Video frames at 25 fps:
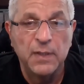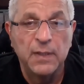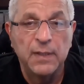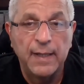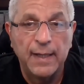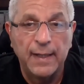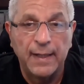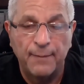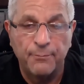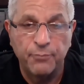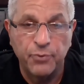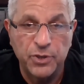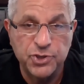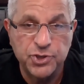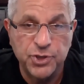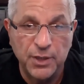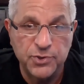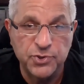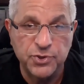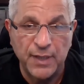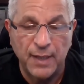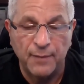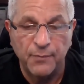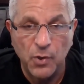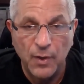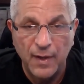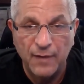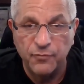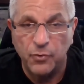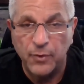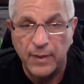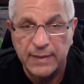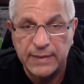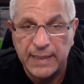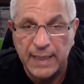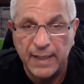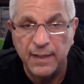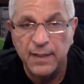And I appreciate your time. Go have a
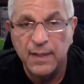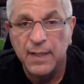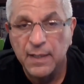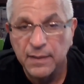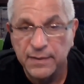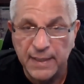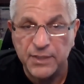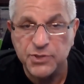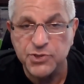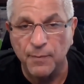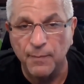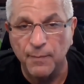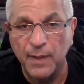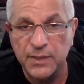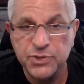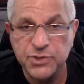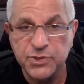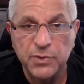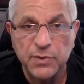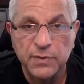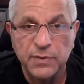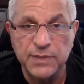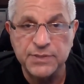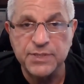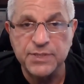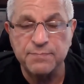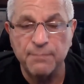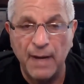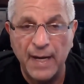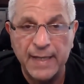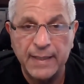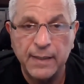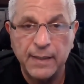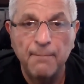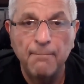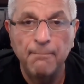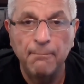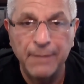great day. Thanks so much. This is
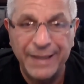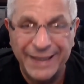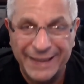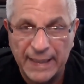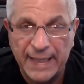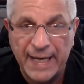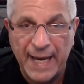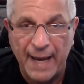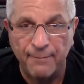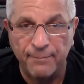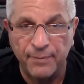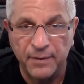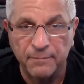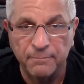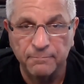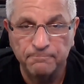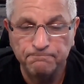Mike. Make it happen.